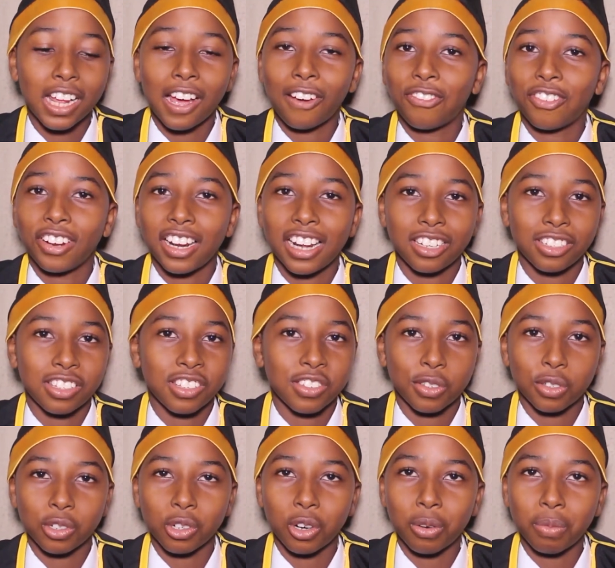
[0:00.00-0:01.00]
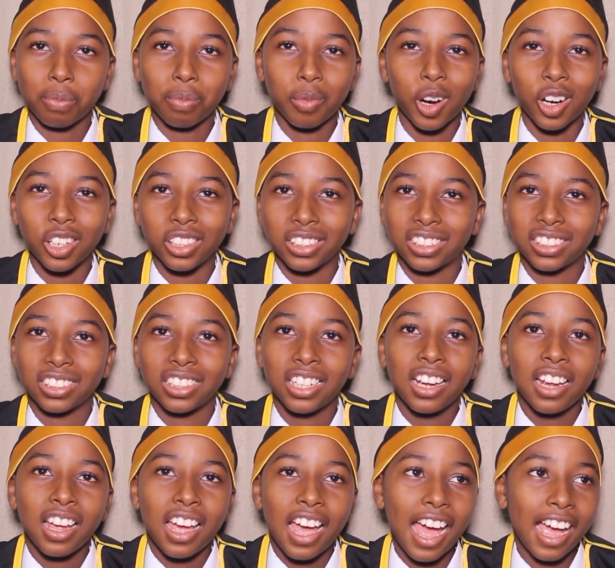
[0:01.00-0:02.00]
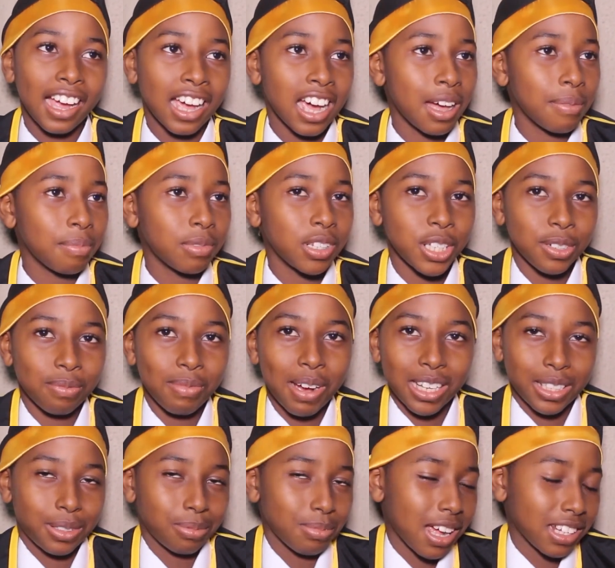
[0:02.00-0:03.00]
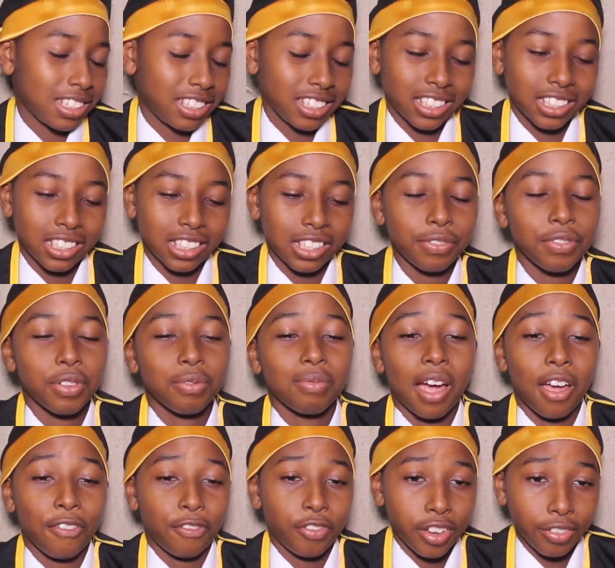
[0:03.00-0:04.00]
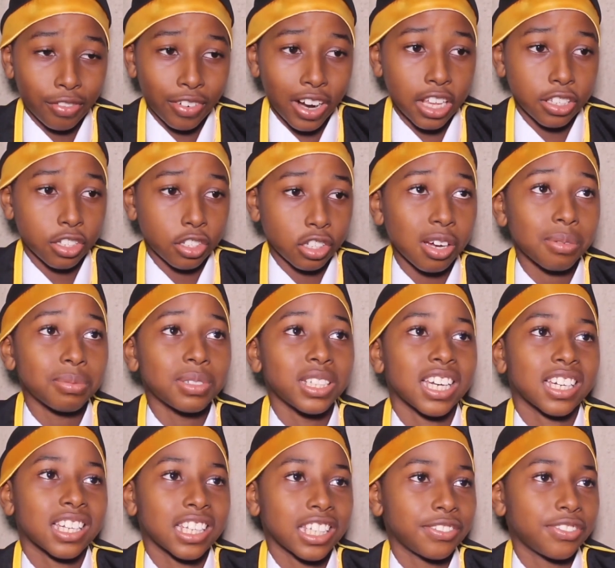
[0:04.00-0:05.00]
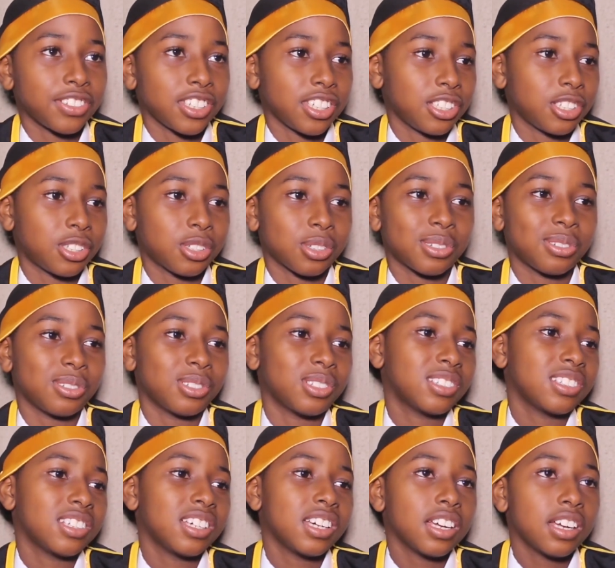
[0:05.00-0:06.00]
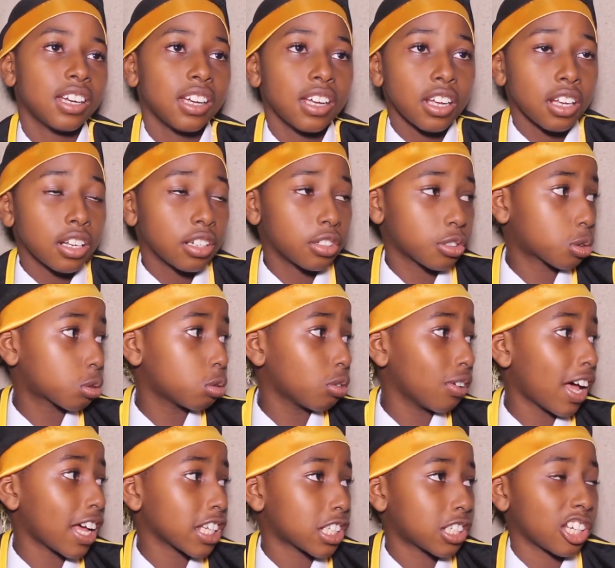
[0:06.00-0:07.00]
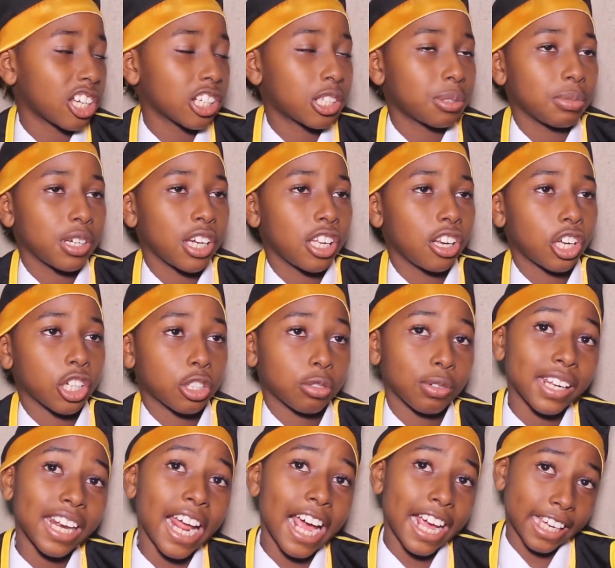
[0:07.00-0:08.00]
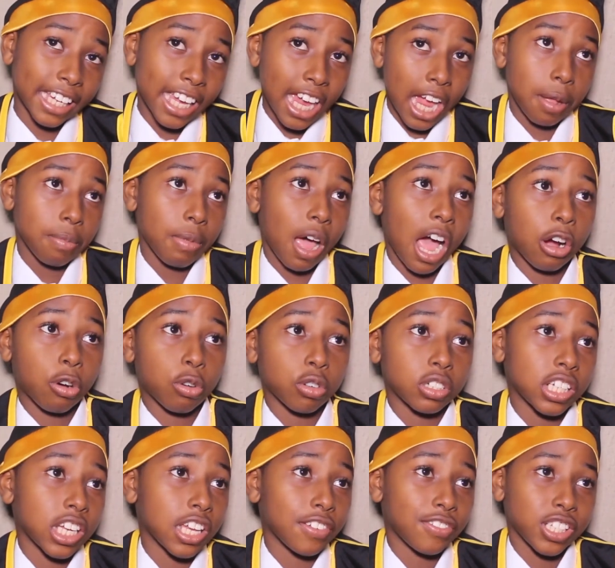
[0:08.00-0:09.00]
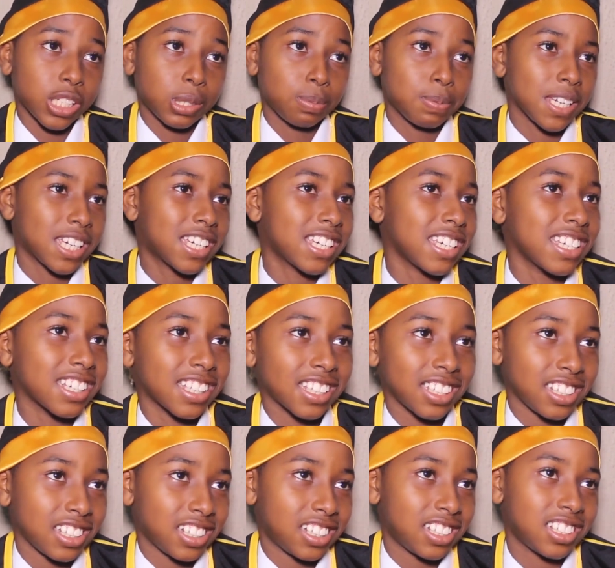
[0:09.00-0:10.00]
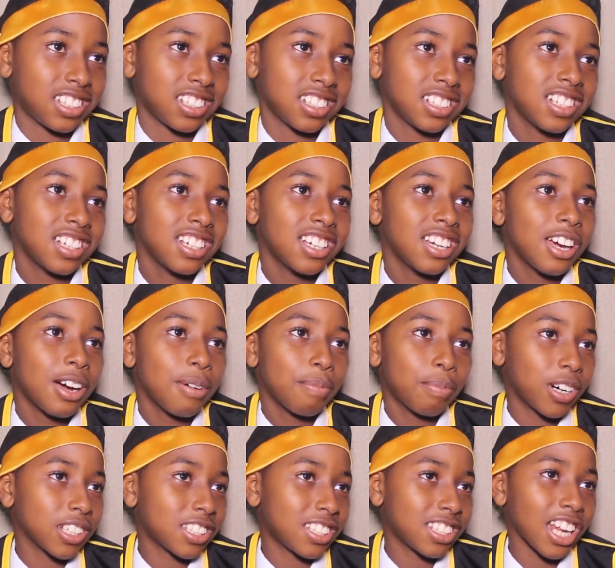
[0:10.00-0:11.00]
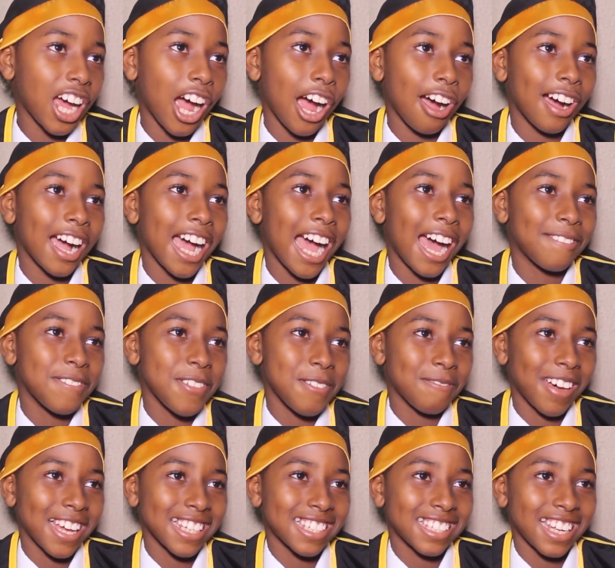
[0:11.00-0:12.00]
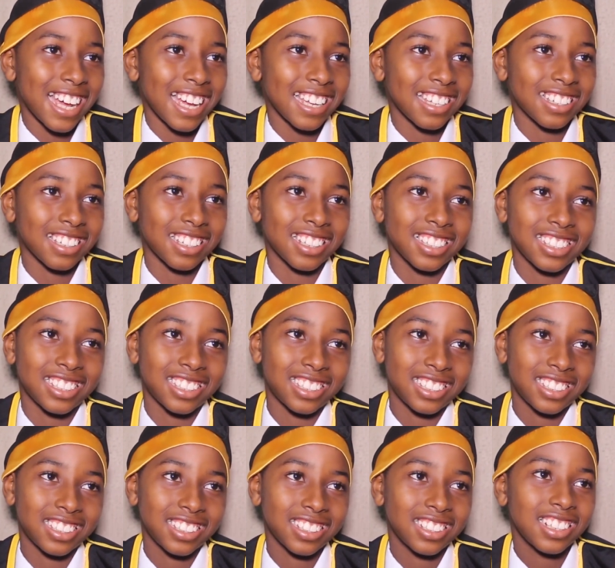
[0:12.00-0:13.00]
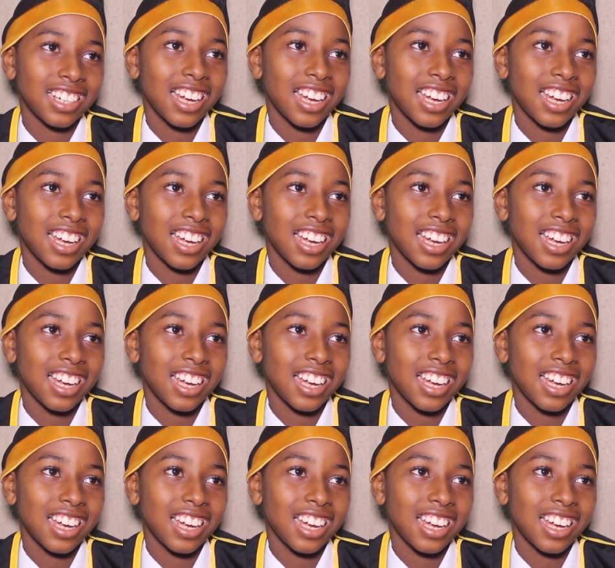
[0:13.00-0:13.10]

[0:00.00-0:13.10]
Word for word: I've learned so much. I can't believe mathematics is even my favorite subject leaving this school. The school has taught me a lot. When I came, I couldn't even speak English. But now I'm a master English.